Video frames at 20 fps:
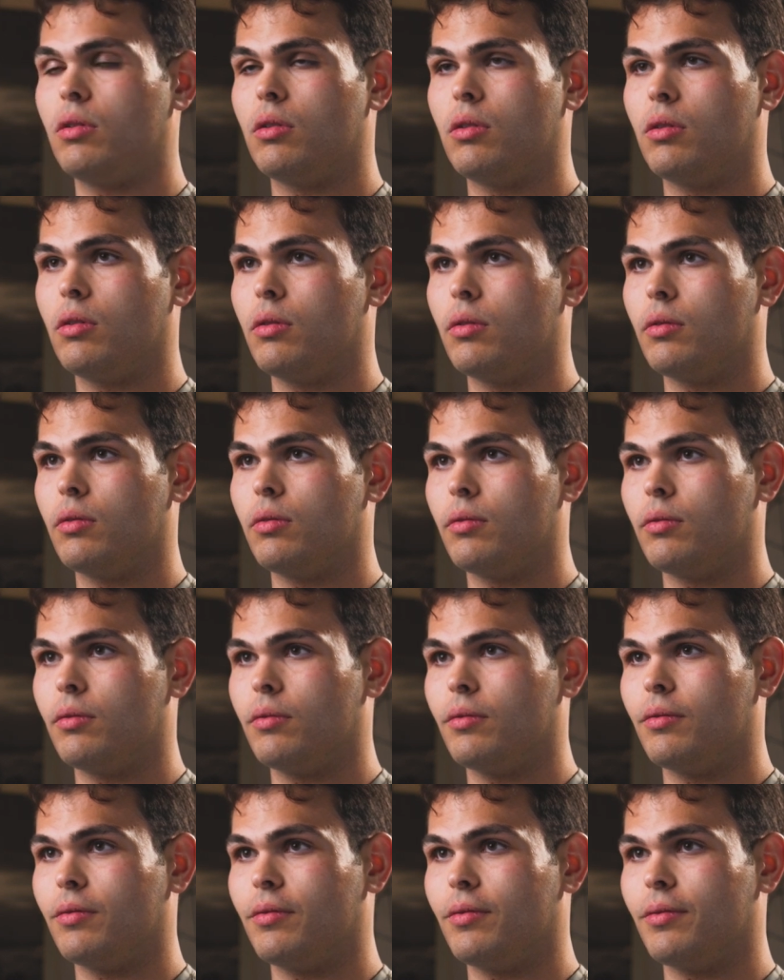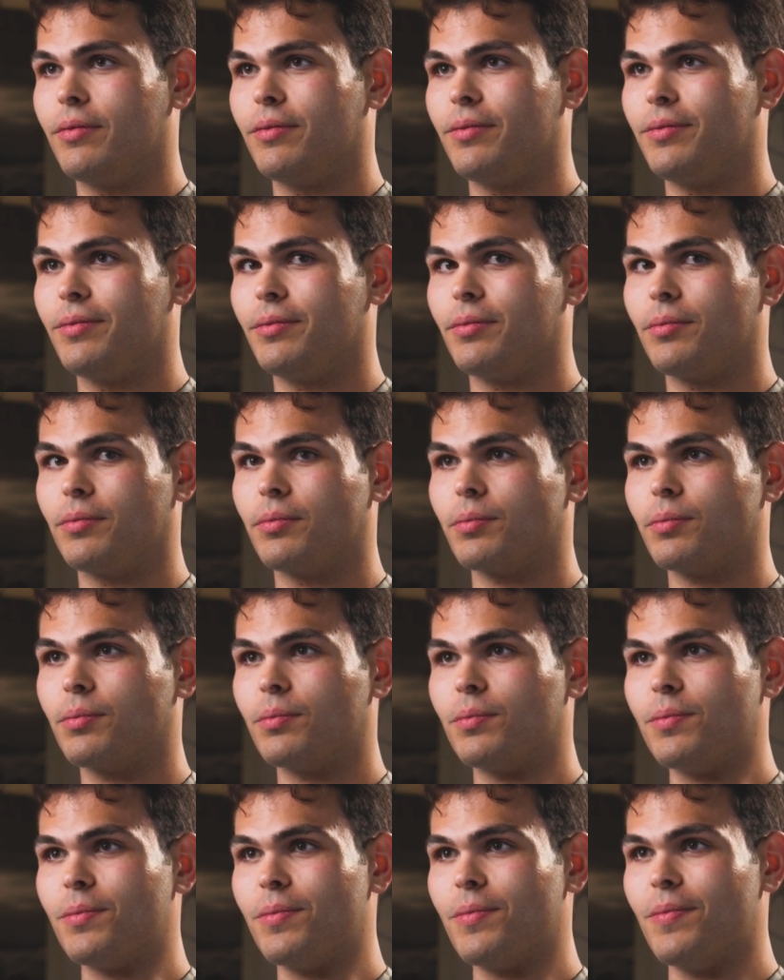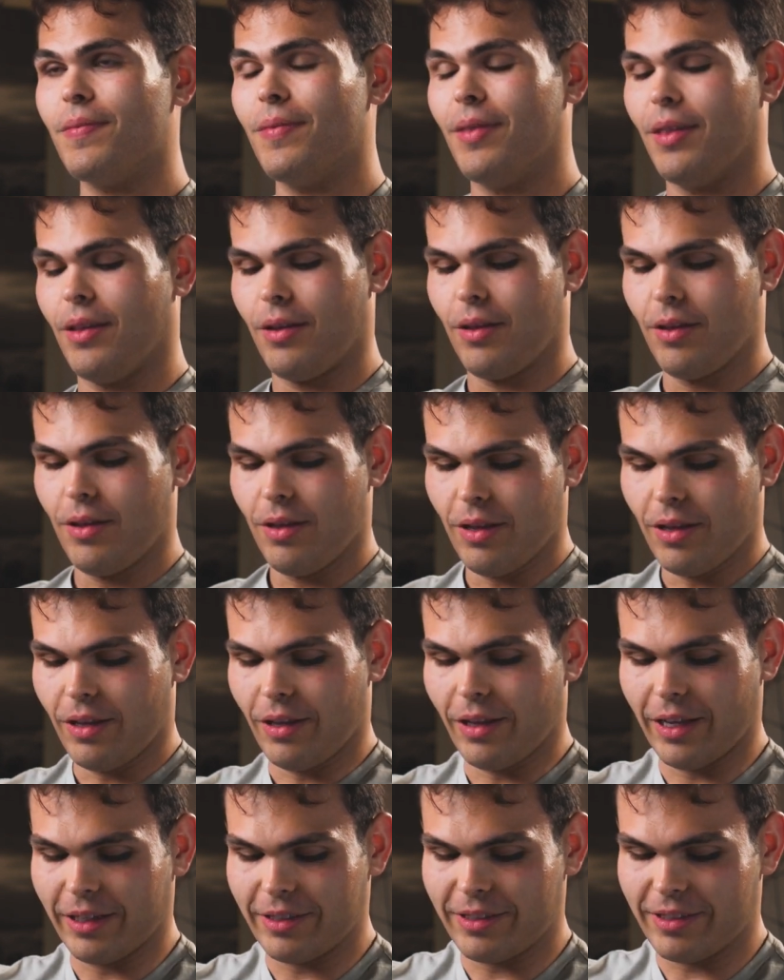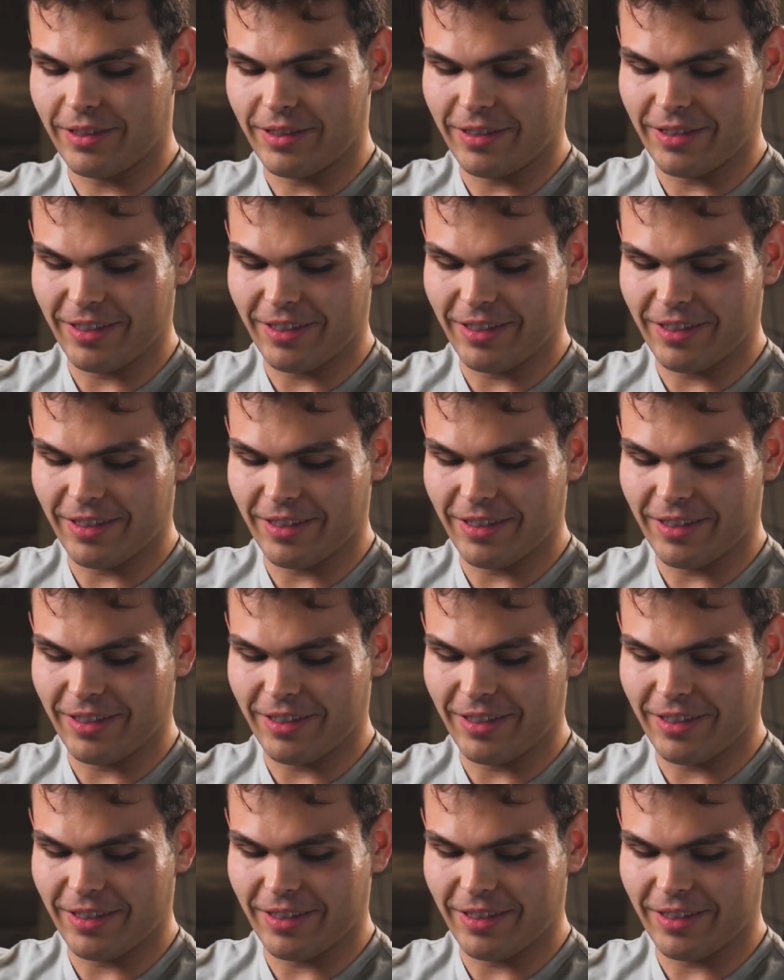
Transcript: Sweet, man. Let's go with the last one. That was a great answer.